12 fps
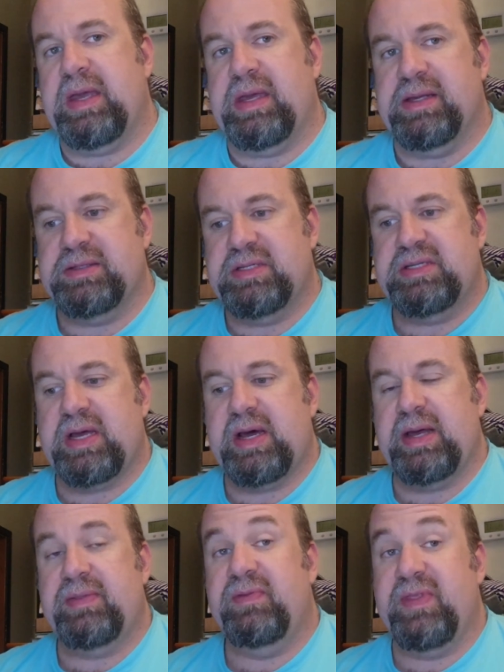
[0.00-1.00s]

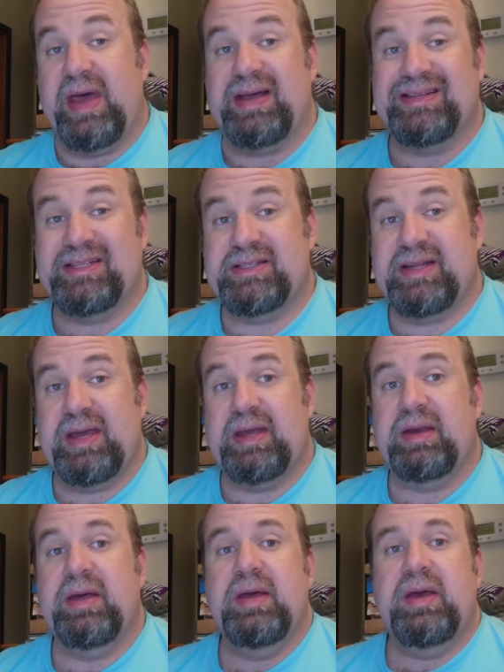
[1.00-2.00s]
inside that
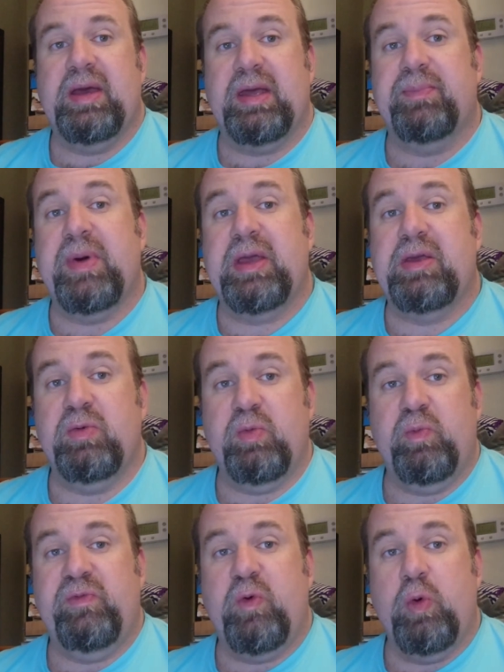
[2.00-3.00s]
state and make you
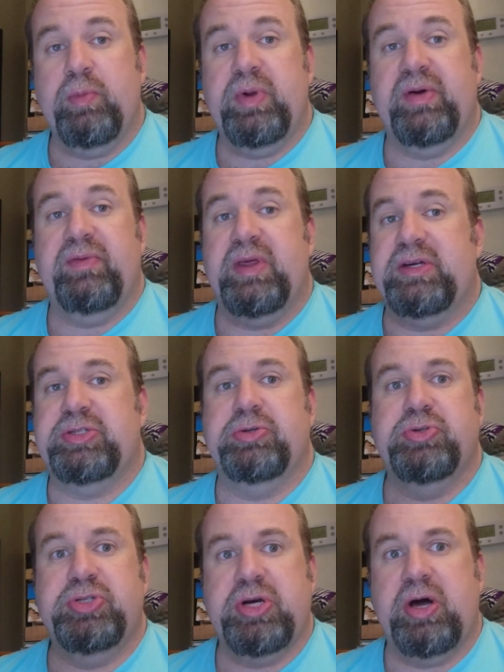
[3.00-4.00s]
informed of it. That's
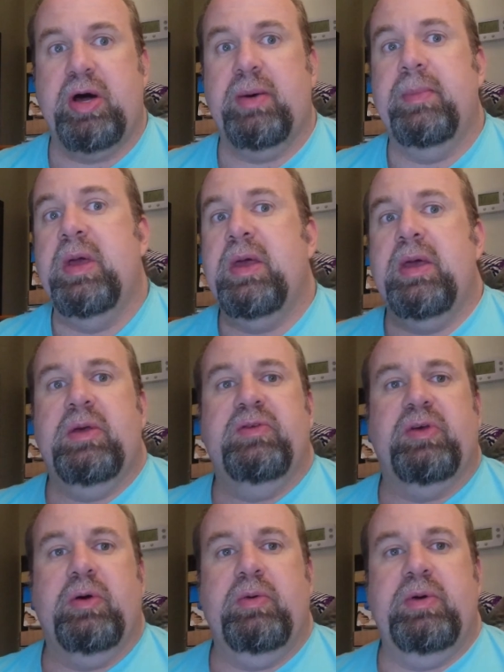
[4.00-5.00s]
their job.
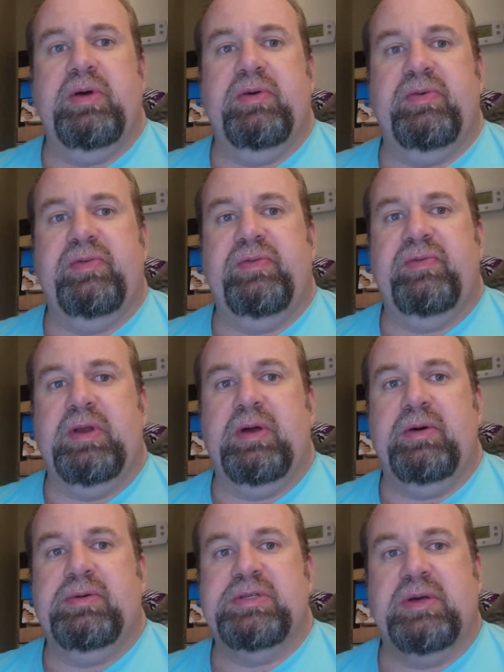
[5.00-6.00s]
So if,
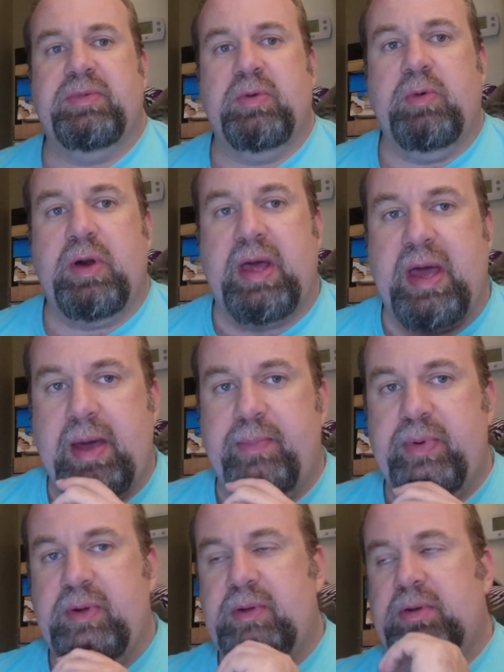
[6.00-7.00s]
something were to
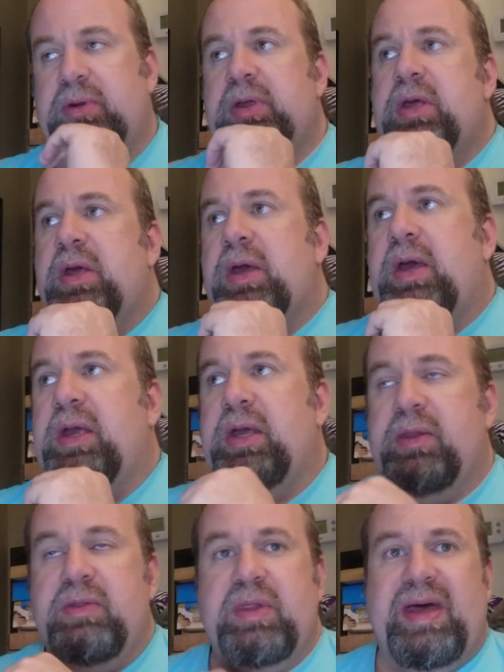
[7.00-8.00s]
happen
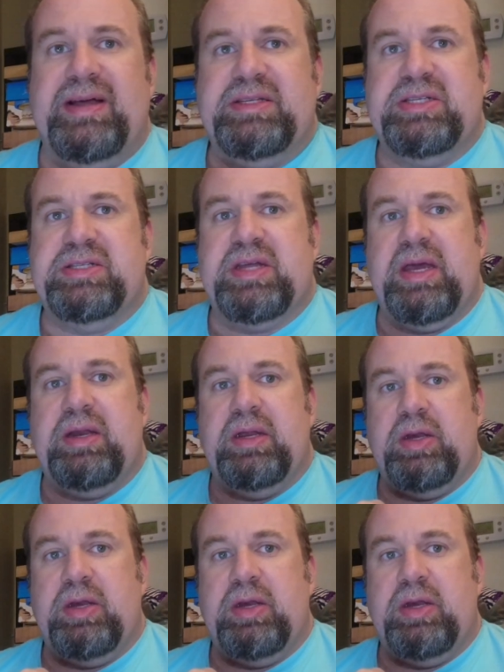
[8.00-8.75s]
in that state